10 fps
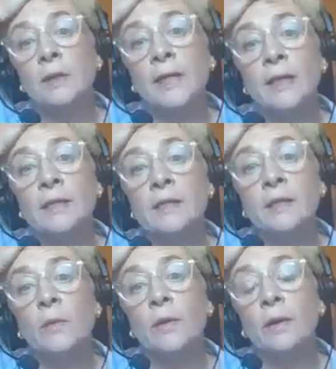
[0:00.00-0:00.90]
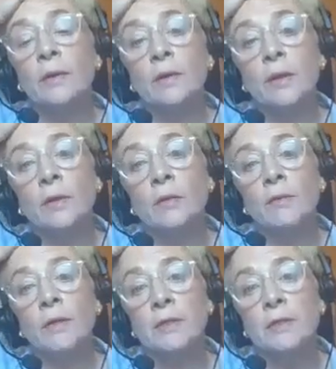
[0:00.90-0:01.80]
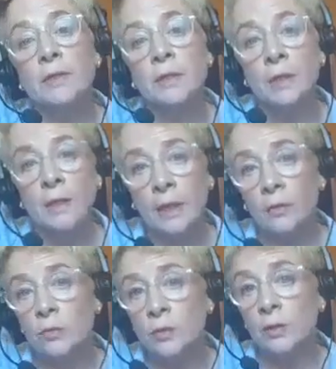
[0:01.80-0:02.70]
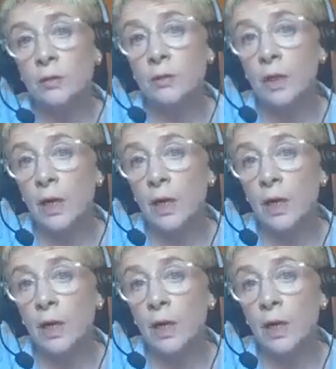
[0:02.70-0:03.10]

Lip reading: liaising with universities and also